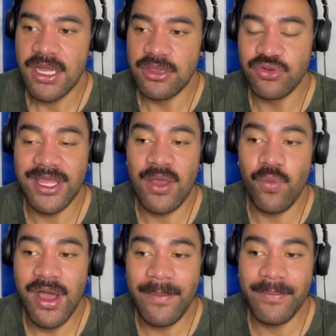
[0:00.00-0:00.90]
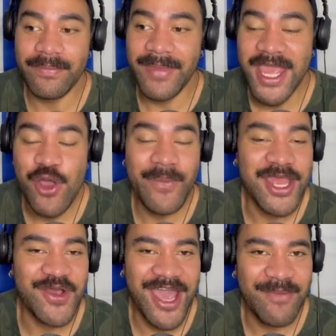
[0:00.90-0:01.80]
looking at what may or may
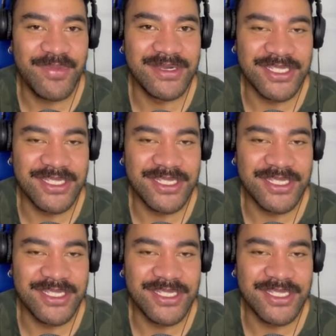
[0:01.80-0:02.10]
not happen.